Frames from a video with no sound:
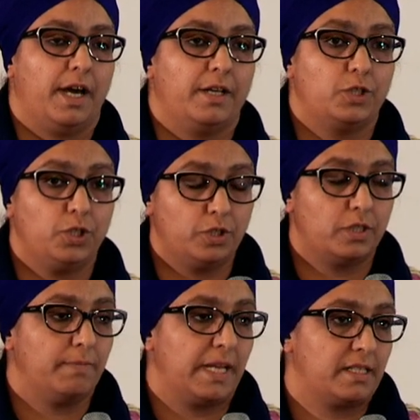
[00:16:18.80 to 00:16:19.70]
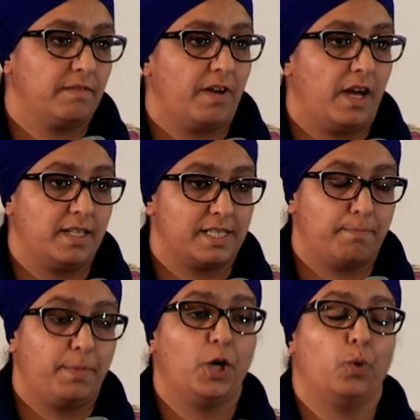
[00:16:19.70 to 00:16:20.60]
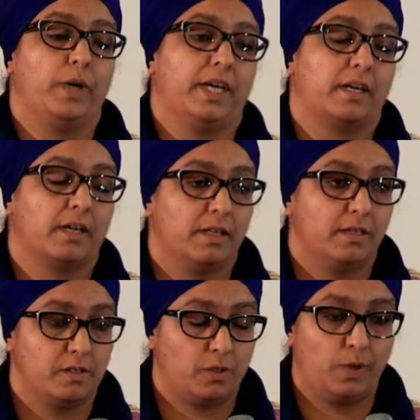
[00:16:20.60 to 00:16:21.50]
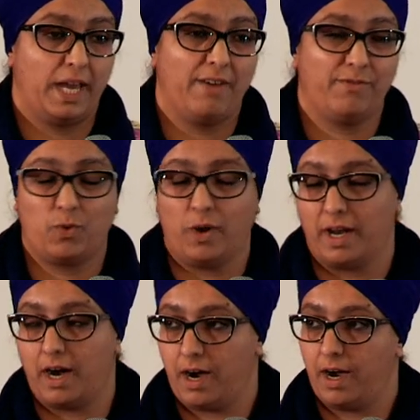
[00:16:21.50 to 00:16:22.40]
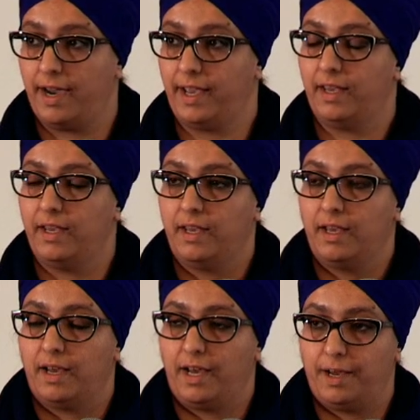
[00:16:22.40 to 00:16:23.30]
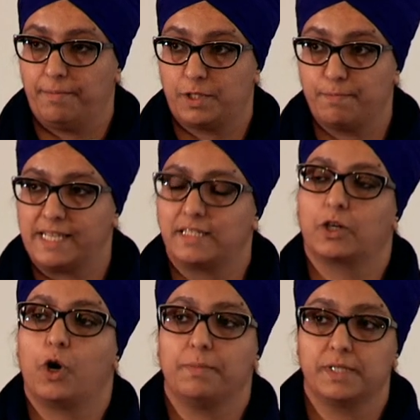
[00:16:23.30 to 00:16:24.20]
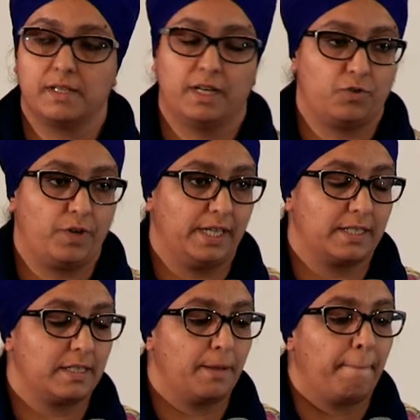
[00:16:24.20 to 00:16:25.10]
due to domestic violence per week. So we have quite a high domestic homicide rate.